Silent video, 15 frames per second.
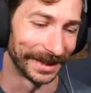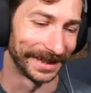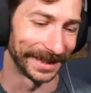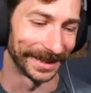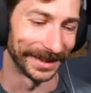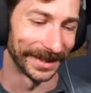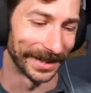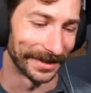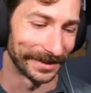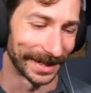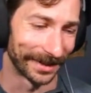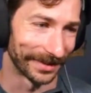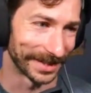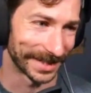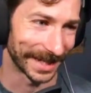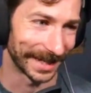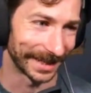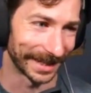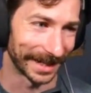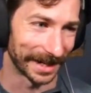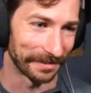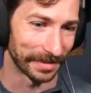you know, I would never say that
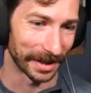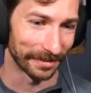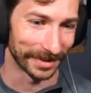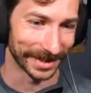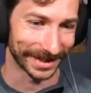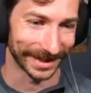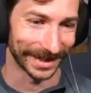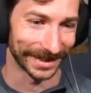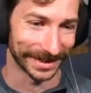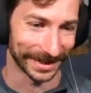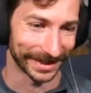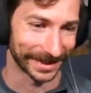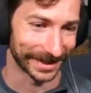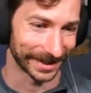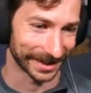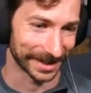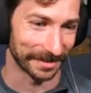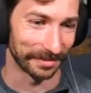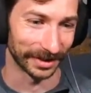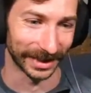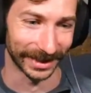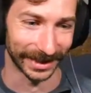on purpose. This is just
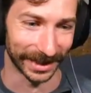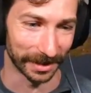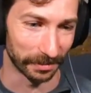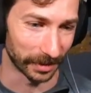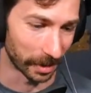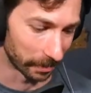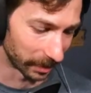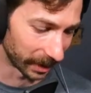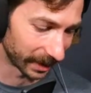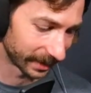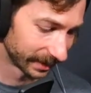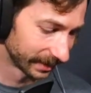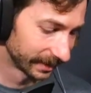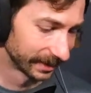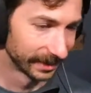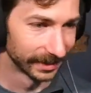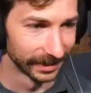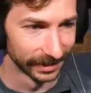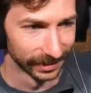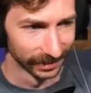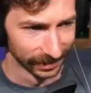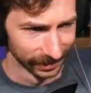completely inappropriate.
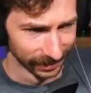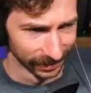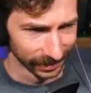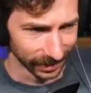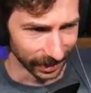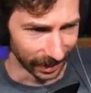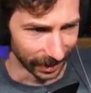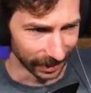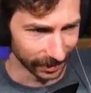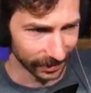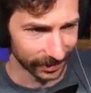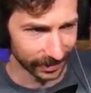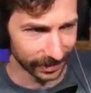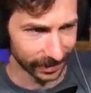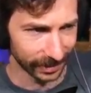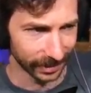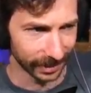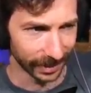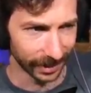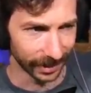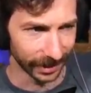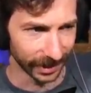Yeah.
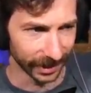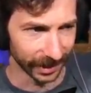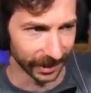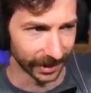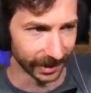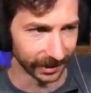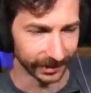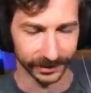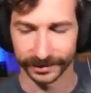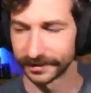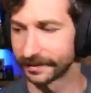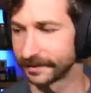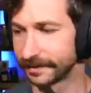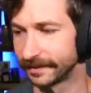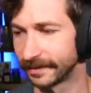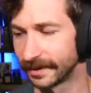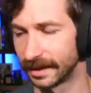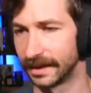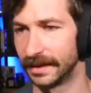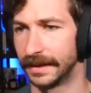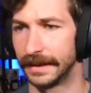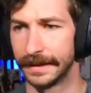Uh,
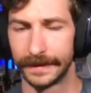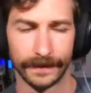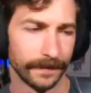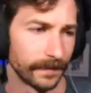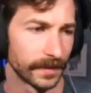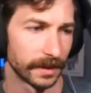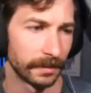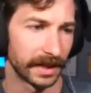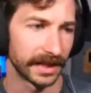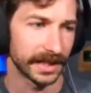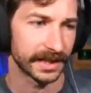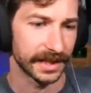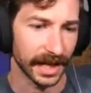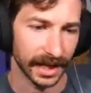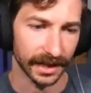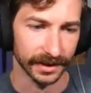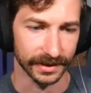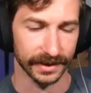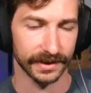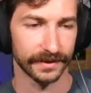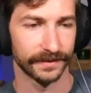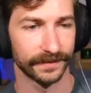man, this
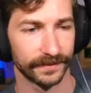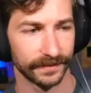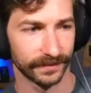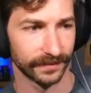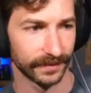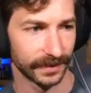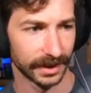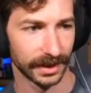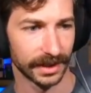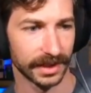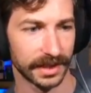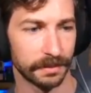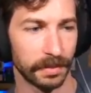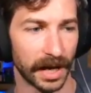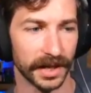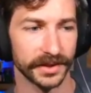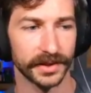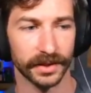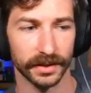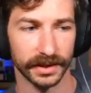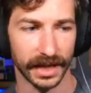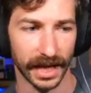dance,
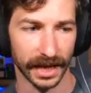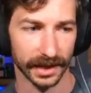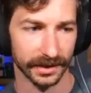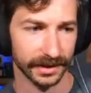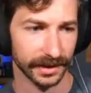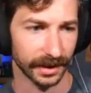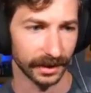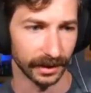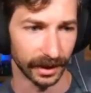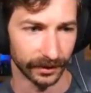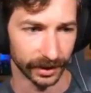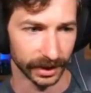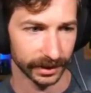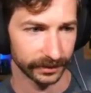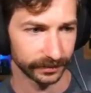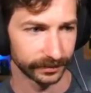sponsored dance, I love it.